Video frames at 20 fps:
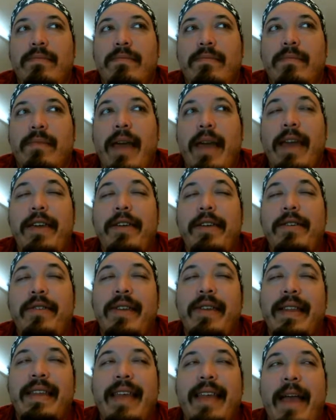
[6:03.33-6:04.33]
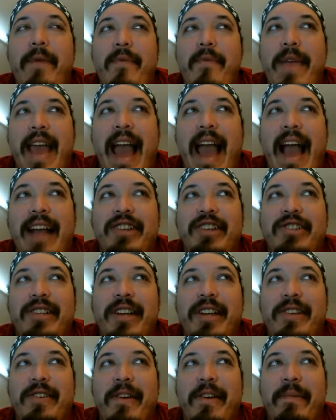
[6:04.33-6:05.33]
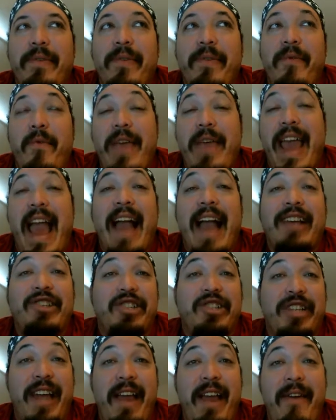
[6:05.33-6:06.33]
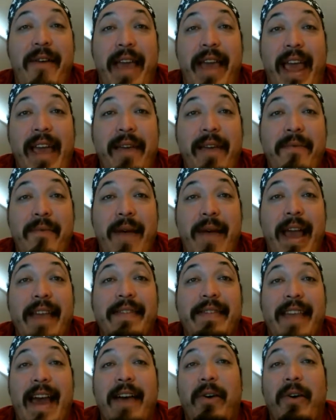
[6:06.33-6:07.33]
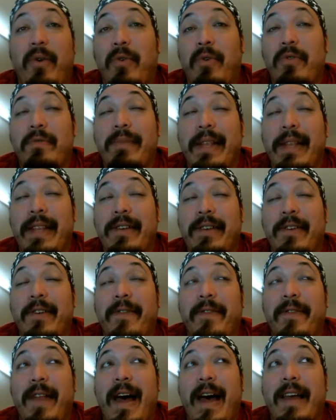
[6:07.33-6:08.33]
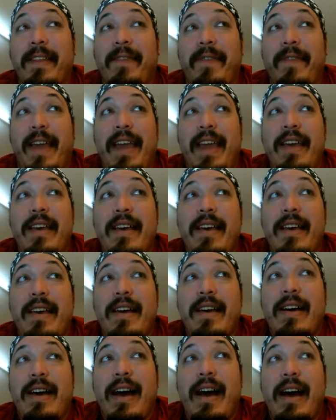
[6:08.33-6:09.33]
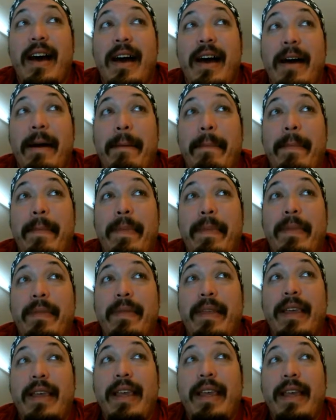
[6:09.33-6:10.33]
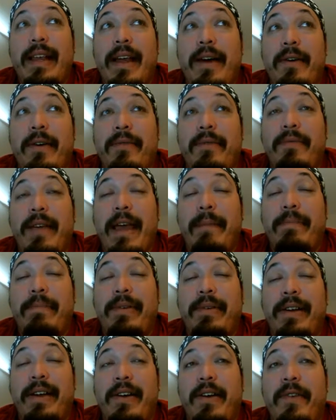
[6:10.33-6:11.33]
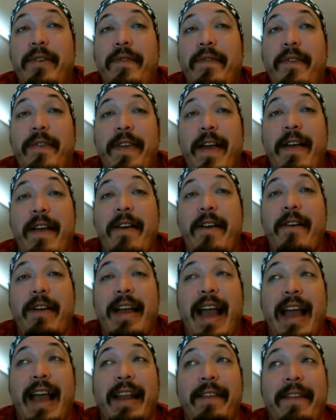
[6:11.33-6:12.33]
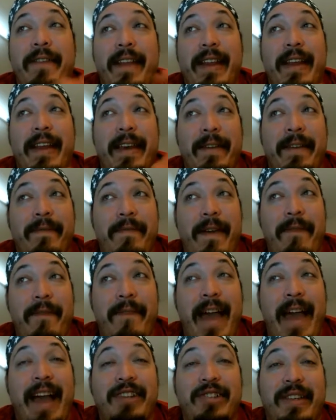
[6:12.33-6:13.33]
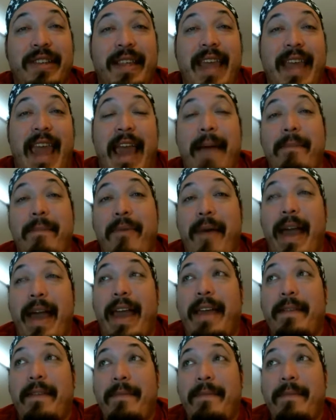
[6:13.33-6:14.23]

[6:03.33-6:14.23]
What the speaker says: And you could say reaction in terms of reactionary, right? That old political philosophy, and put it over there kind of in a fascist camp, right?